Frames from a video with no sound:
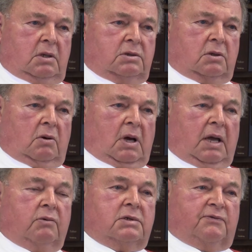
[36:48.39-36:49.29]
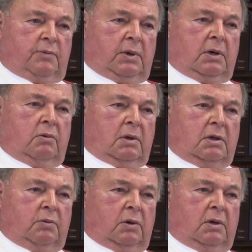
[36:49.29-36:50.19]
So I was familiar with the
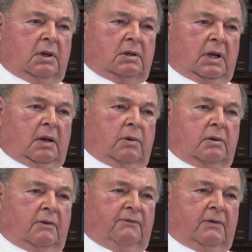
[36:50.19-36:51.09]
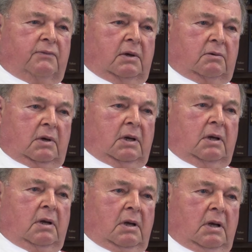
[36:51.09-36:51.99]
community of Klamath in 53
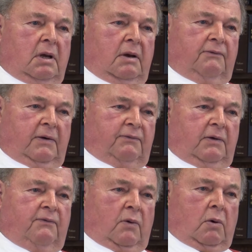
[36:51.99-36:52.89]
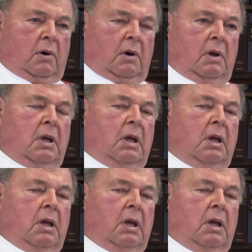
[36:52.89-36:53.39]
and 54